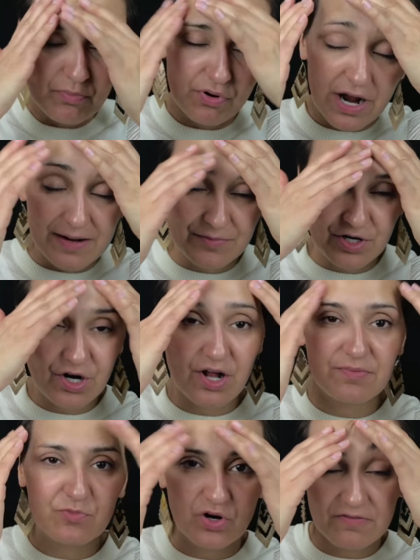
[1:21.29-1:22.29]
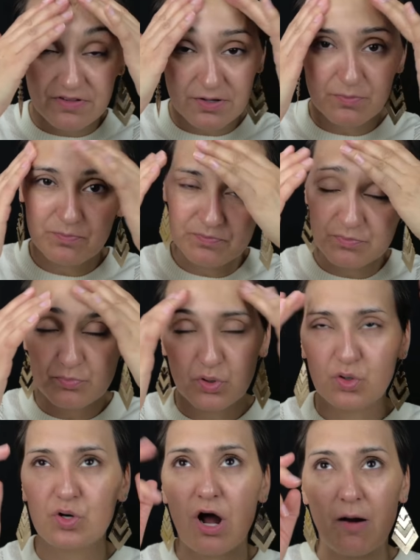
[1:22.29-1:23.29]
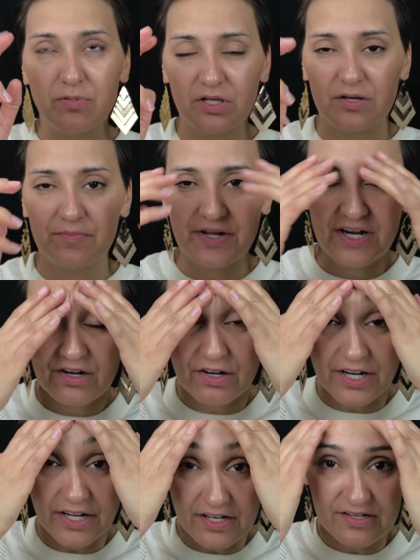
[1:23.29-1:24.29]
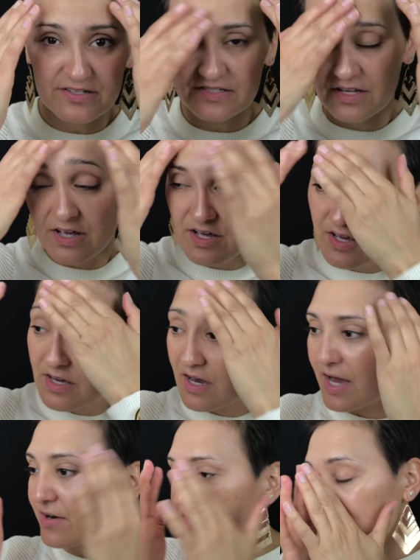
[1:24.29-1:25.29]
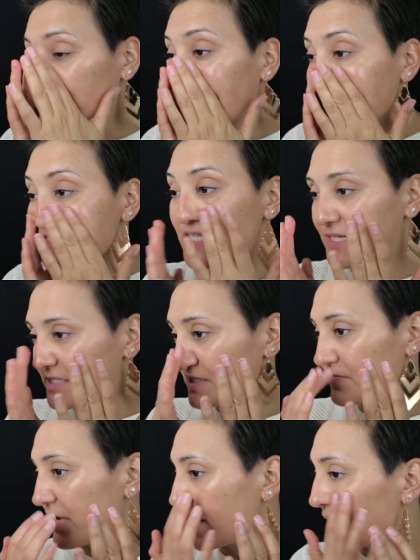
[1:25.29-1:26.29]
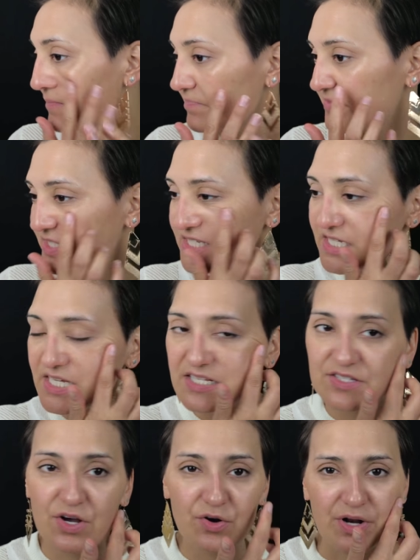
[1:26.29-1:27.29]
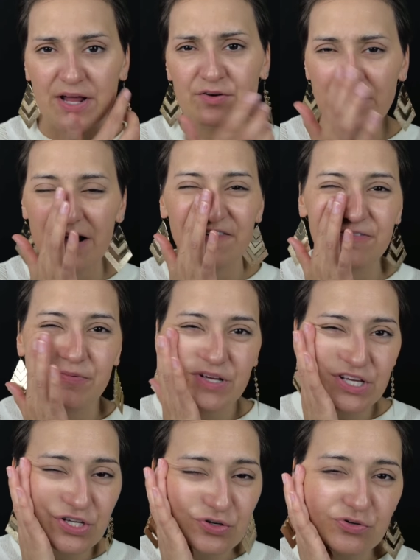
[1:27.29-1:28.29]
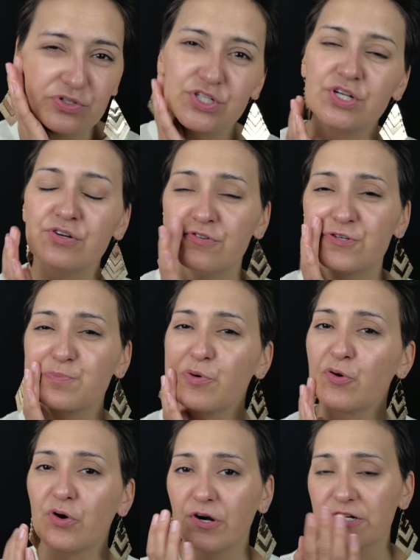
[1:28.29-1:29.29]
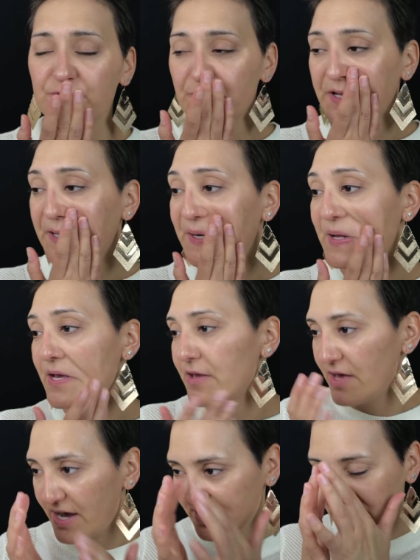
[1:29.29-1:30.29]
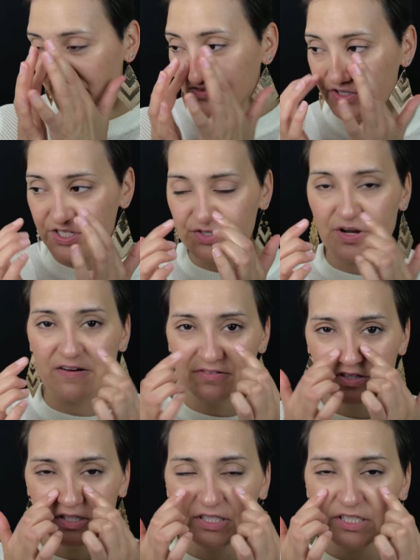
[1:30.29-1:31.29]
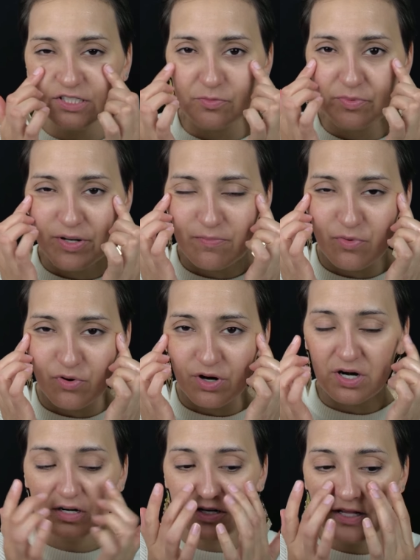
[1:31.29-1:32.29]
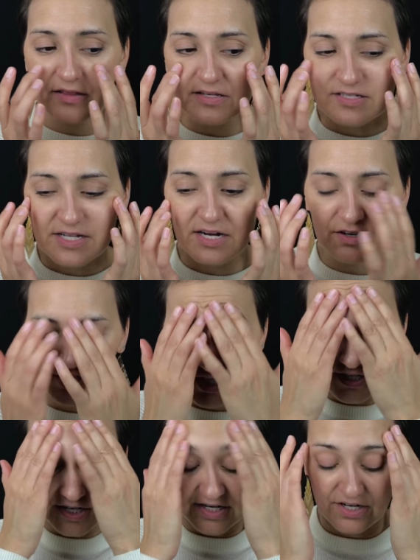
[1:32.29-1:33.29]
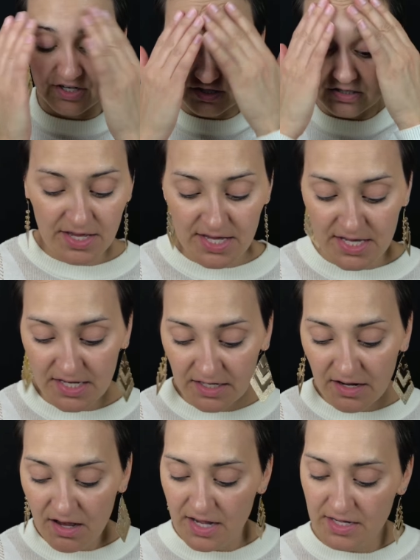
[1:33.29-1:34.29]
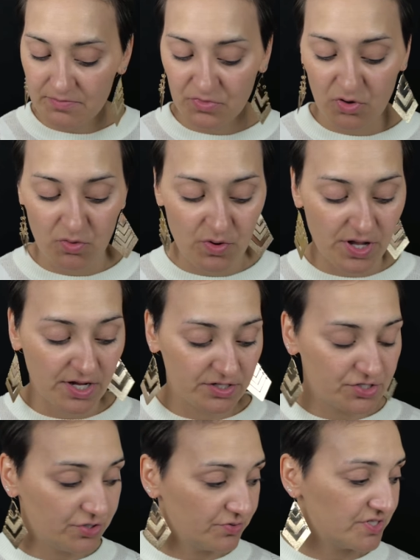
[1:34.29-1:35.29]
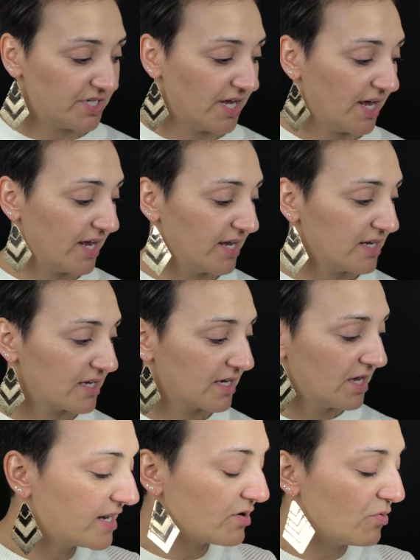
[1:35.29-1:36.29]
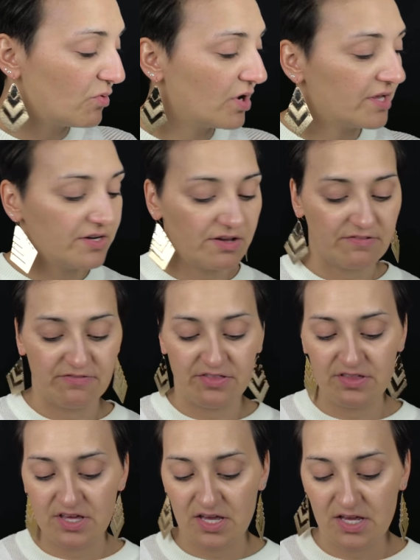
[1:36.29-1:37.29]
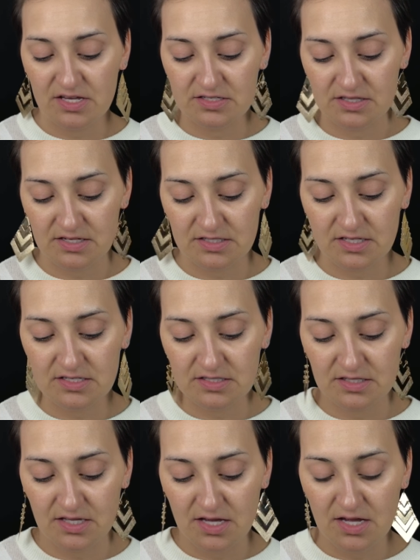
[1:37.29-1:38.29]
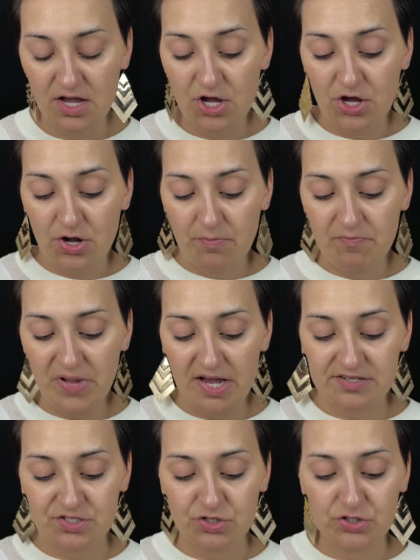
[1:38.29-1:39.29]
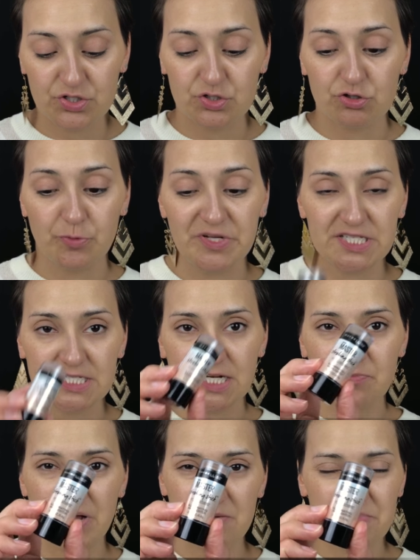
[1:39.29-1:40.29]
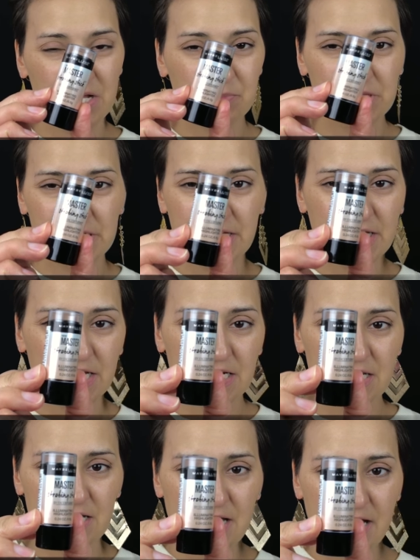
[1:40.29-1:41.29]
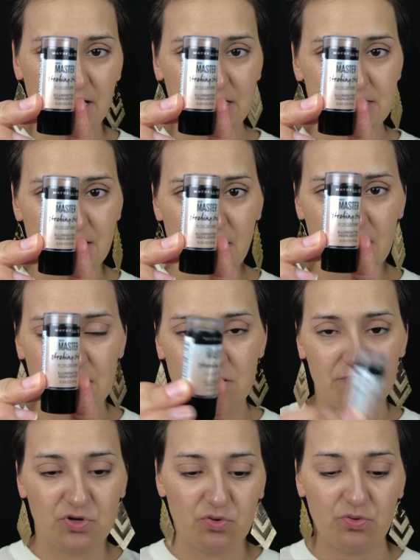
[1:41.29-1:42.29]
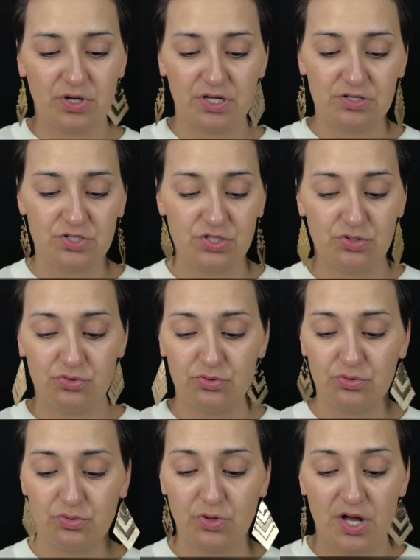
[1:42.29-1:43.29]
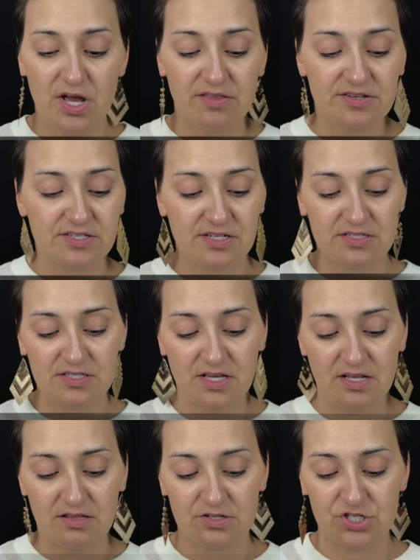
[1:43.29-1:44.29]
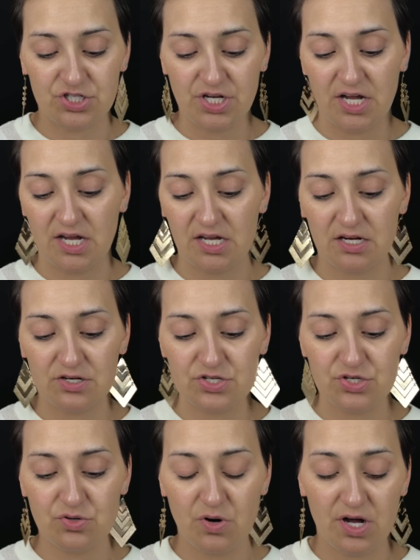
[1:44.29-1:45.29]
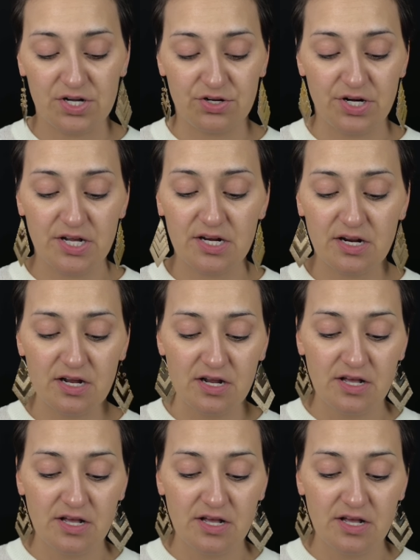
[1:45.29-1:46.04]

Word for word: primer on more of their problem areas. I don't know, I guess that's in my T-zone. I don't have huge, huge pores, but I definitely do have a little bit more in this area here. Then I am going to take one of these. This is the Master Strobing Stick by Maybelline, and I am going to, this is in the shade two hundred.